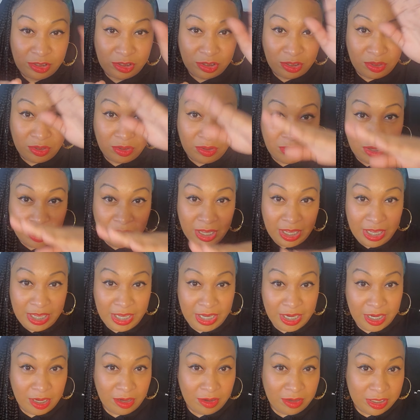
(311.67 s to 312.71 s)
So
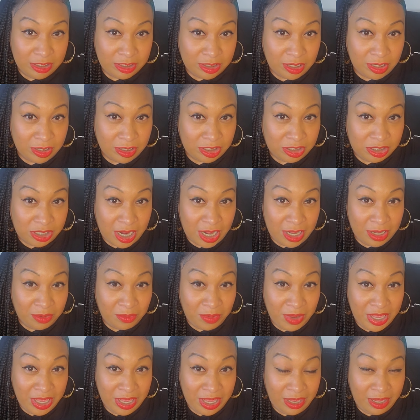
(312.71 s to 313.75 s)
air is going to shy
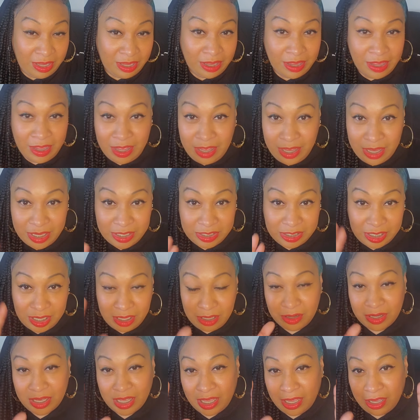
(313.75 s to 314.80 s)
away and say,
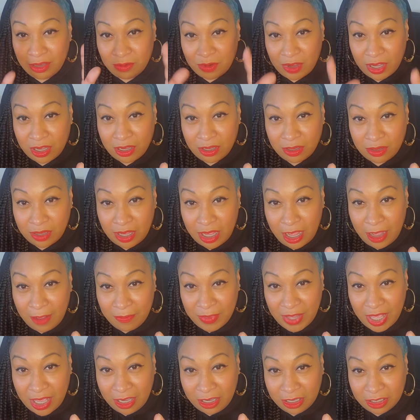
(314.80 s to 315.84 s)
okay, well, I'm
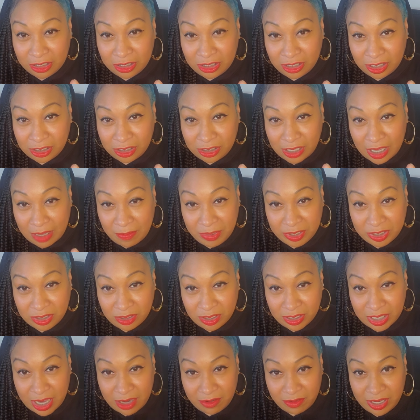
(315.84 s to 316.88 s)
not going to touch topics
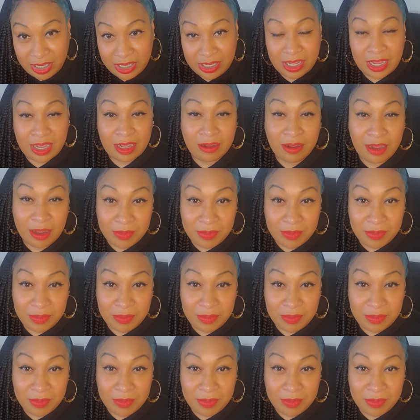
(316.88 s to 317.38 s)
on that right now.